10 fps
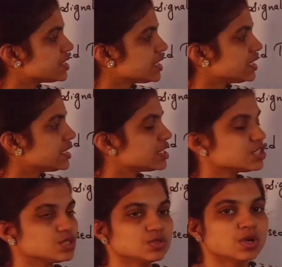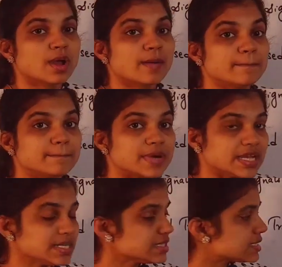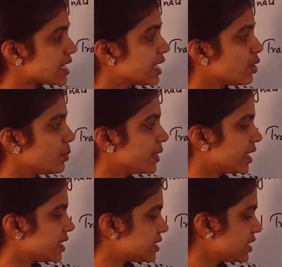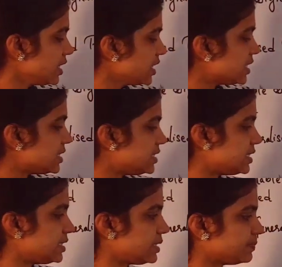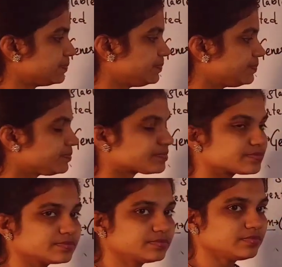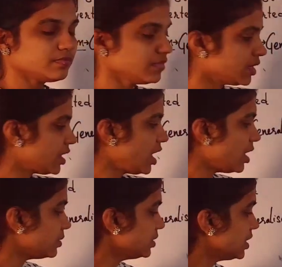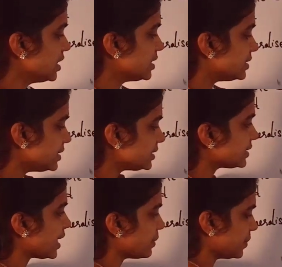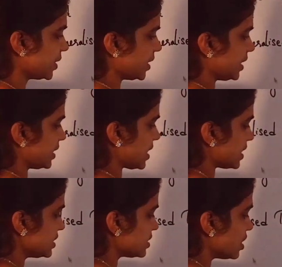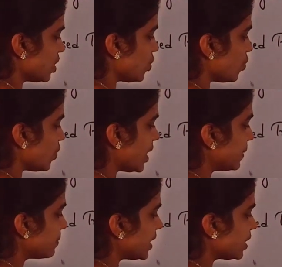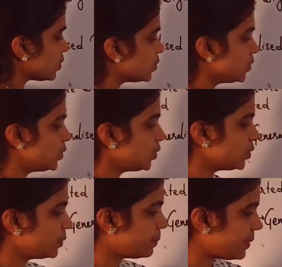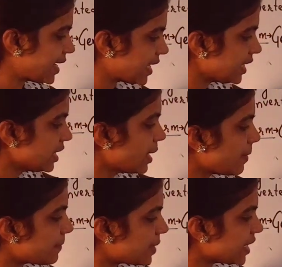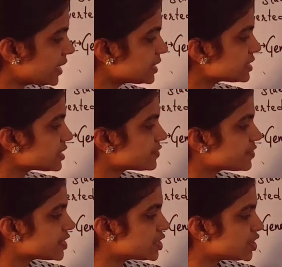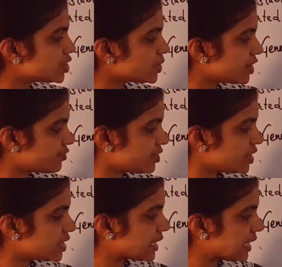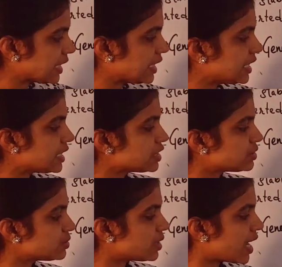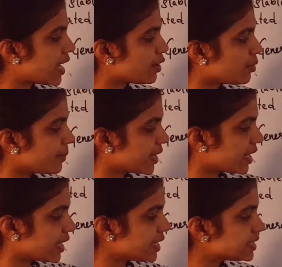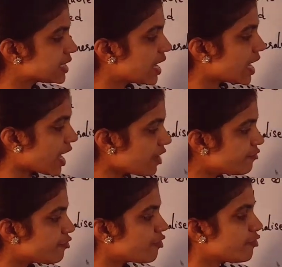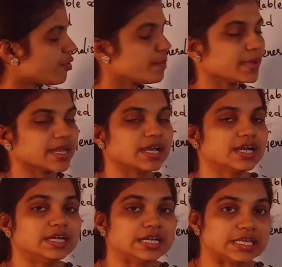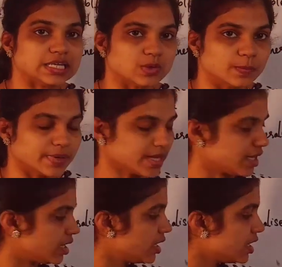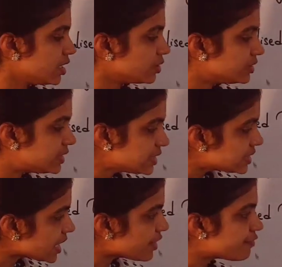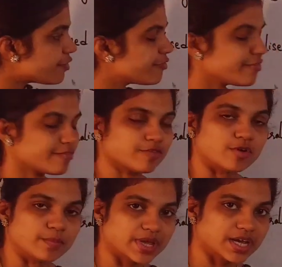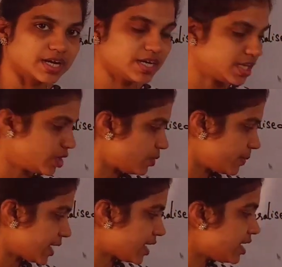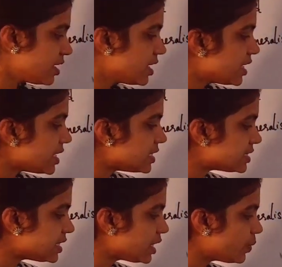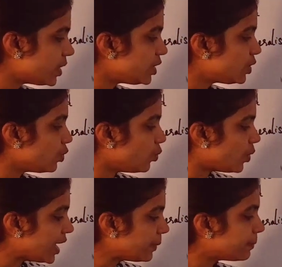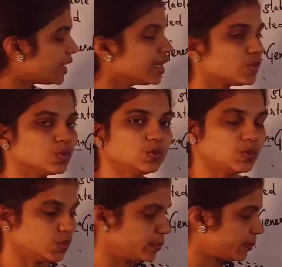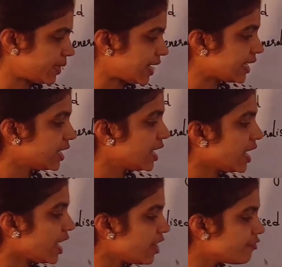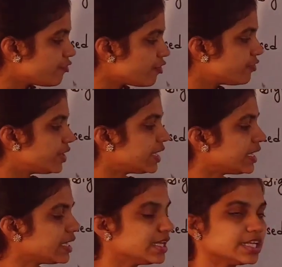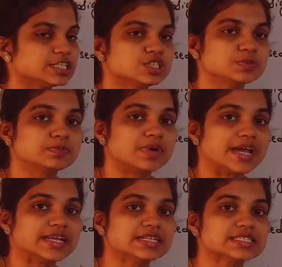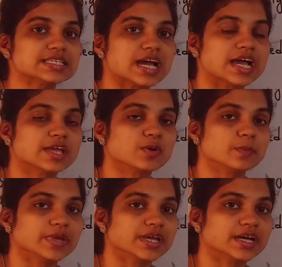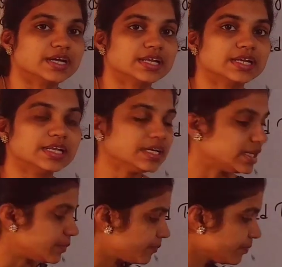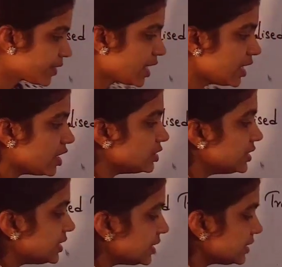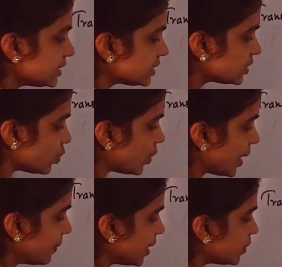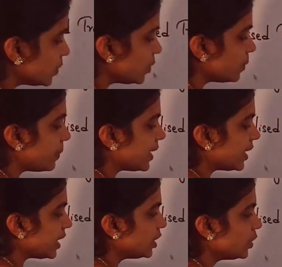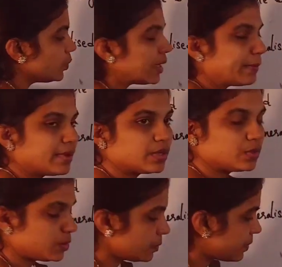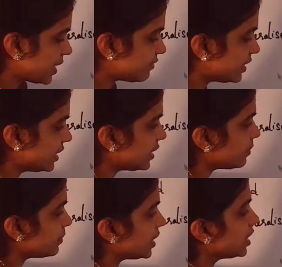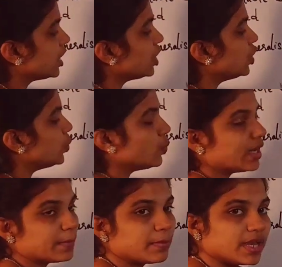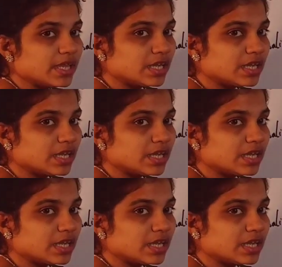e raised to minus I omega t dt. Now, this can be written as 1 by root 2 pi minus infinity to infinity e raised to I omega x f of omega d omega. Now, this f of omega d omega is equal to 1 by root 2 pi f of t e raised to minus I omega t dt. Now, this 1 by root 2 pi into 1 by root 2 pi will give me 1 by